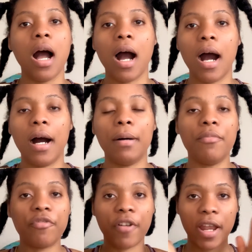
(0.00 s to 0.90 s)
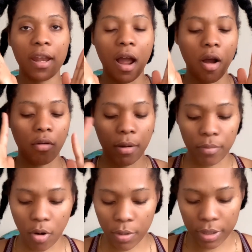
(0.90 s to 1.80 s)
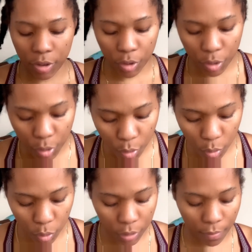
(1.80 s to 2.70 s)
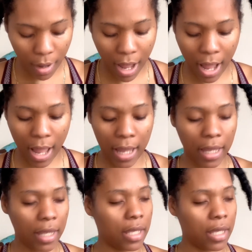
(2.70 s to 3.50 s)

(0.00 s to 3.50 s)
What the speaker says: Right now I'm going to use my